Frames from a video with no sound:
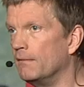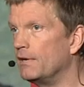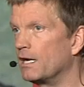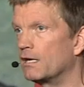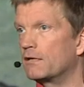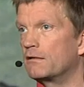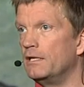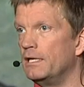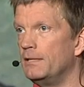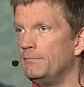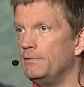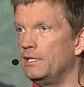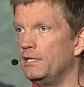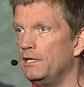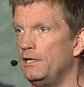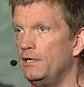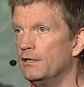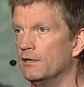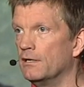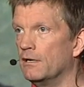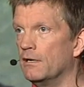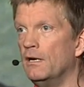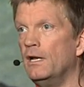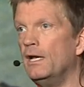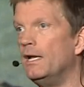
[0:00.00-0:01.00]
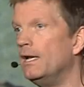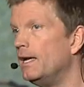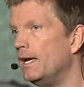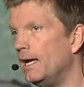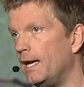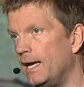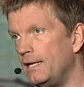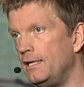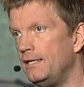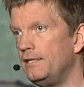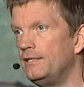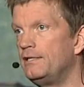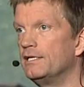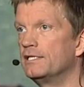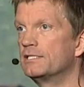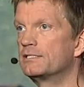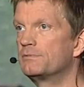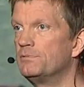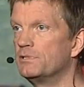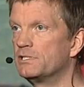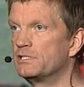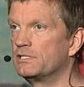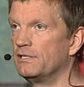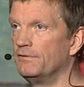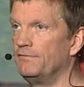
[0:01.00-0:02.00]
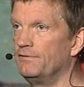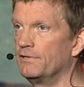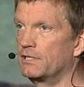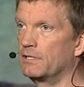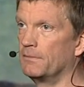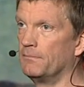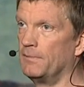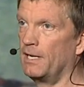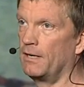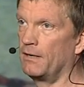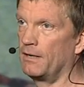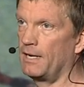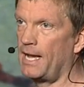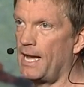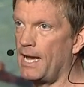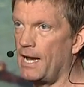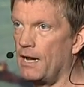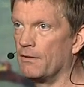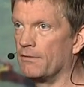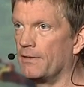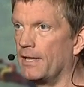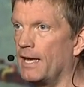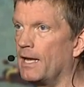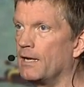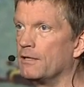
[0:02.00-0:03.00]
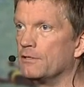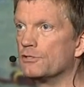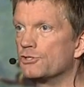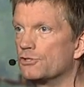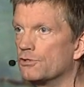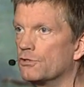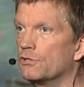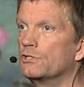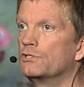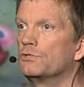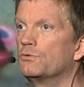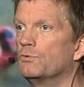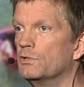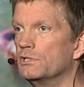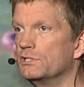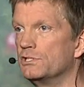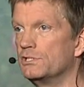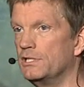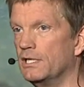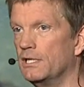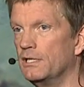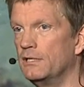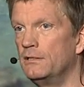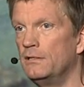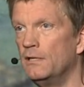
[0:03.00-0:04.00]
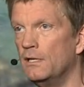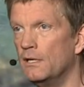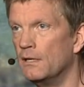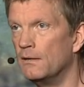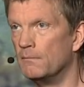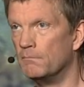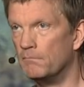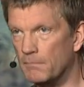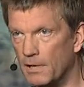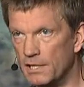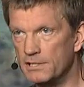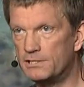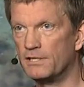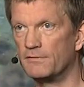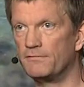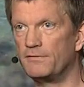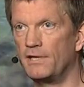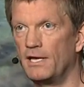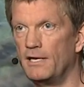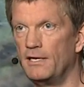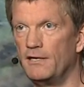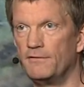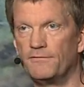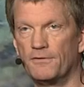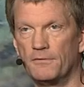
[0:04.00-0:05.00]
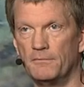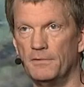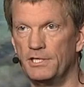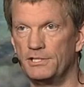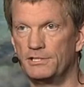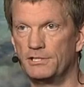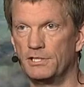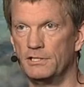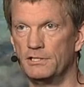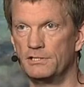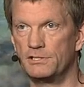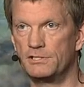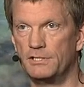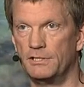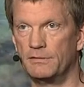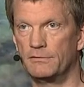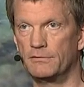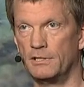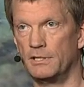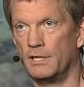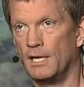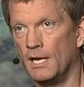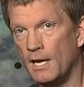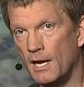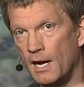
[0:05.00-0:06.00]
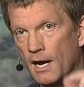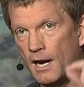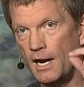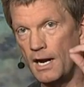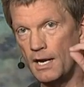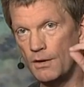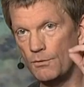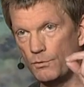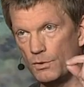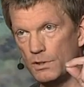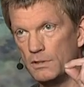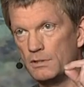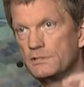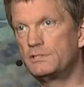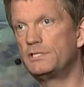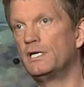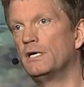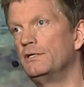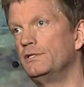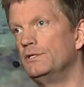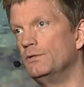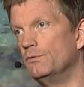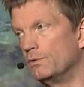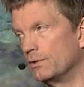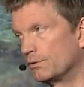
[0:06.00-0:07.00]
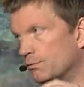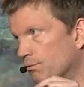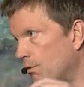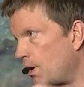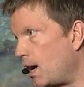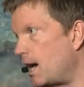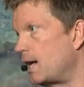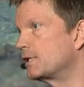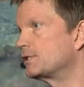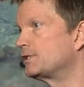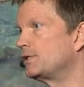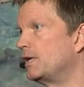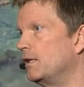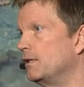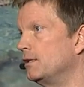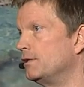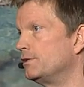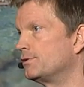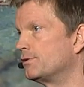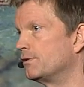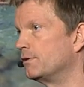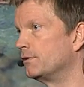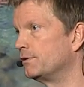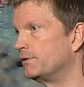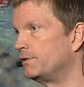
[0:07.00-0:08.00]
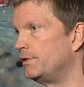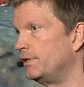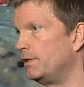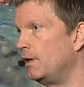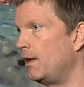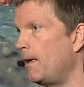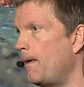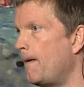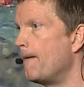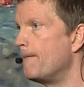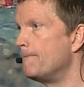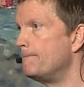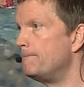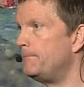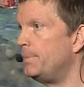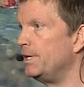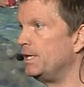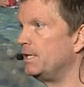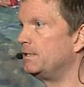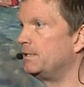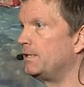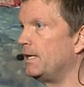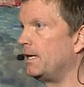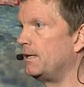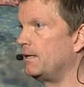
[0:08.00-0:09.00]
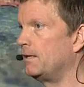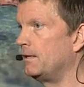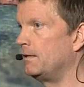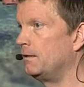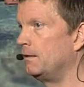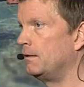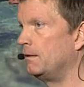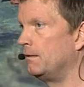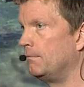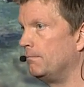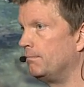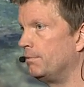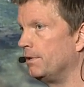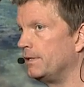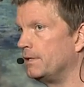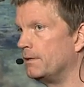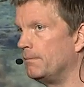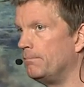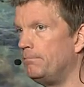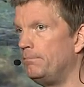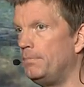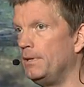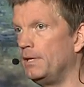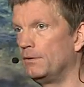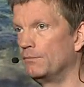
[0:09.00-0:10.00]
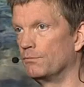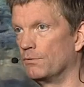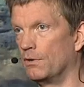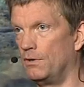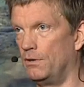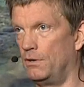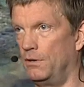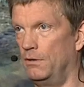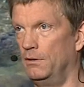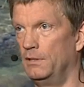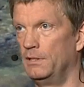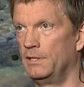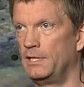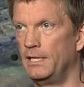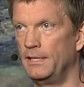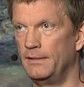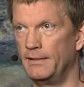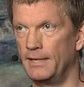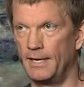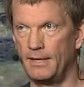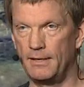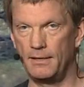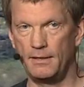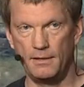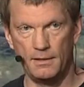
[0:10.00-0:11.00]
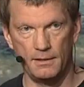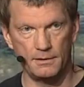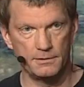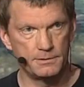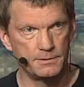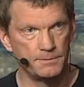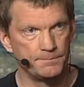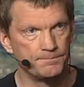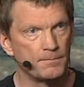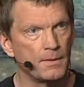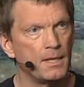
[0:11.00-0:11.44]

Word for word: not claiming here anything specific about how that search was done. Much of that information is secret. I will tell you with rock solid certainty, big data played a big role in that hunt.